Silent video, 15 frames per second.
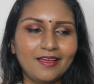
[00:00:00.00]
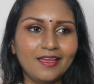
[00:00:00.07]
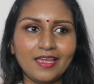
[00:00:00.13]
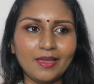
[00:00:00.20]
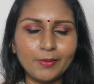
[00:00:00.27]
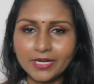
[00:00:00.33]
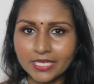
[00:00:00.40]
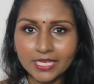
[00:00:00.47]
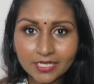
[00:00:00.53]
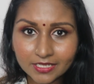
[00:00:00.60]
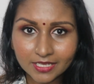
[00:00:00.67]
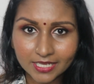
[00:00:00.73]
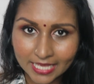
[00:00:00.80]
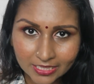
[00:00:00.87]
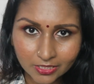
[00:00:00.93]
But in the
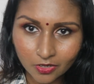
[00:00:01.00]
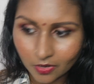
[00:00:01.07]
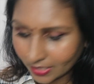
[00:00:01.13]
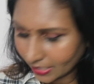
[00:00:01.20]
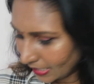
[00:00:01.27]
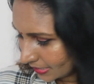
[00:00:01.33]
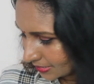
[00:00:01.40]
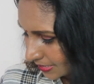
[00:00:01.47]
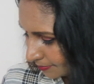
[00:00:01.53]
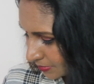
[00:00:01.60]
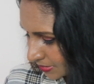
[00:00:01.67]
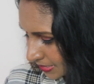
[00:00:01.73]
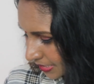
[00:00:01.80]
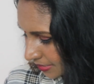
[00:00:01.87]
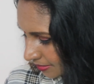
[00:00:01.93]
catalogue, as I'm
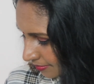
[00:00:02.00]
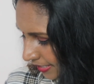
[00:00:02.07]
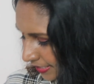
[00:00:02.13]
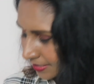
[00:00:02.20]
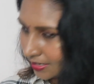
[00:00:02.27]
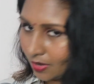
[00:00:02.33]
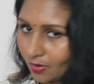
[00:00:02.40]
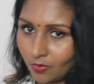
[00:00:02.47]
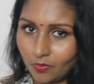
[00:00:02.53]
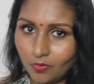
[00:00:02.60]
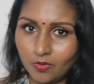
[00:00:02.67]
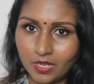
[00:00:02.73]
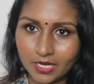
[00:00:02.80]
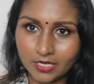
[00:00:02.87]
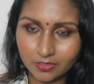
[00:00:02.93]
seeing right now,
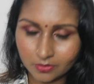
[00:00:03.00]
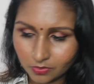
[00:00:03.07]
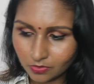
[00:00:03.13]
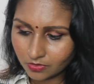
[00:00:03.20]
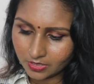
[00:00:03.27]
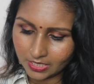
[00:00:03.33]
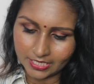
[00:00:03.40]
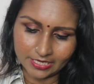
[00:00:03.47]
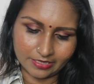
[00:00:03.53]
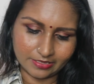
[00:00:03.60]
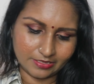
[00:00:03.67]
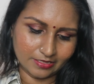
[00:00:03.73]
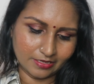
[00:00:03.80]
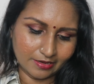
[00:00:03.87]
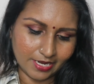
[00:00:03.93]
it look like
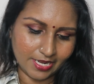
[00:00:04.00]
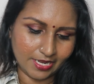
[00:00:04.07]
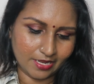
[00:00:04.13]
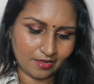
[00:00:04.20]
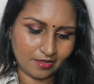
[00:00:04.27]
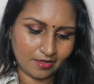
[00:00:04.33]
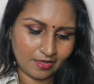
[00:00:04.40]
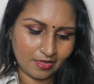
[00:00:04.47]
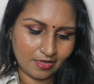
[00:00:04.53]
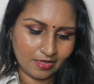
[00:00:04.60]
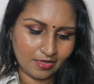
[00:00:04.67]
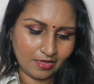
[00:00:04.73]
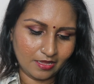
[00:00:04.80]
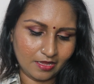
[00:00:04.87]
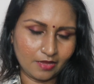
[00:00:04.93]
it's grey.
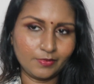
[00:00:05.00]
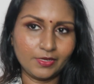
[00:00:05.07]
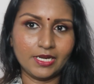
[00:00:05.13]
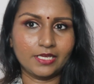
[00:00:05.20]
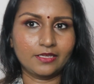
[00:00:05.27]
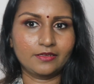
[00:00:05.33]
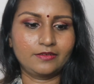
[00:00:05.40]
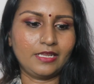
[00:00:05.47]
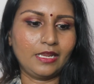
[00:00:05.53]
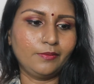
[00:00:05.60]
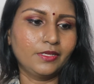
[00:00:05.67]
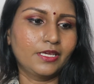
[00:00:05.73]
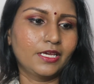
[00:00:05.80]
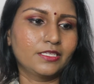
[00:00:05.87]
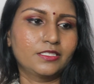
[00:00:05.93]
I mean like, tell me
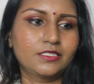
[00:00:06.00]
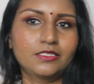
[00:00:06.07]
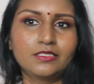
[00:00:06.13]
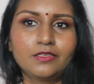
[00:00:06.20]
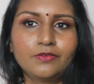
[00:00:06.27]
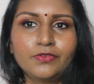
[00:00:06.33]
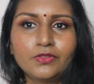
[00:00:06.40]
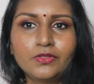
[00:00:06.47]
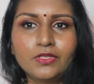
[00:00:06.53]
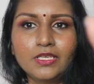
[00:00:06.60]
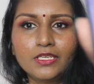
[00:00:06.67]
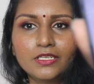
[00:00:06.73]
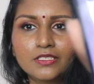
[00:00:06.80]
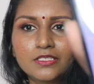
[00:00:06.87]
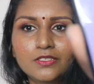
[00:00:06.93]
guys if you think
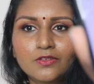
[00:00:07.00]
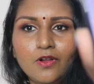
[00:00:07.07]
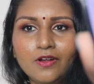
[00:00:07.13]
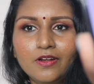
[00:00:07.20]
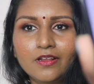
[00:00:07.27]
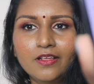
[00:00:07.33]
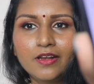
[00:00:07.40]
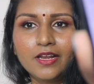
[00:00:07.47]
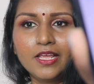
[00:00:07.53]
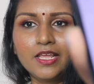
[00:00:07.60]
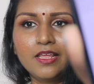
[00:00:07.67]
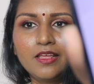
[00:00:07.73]
it's not grey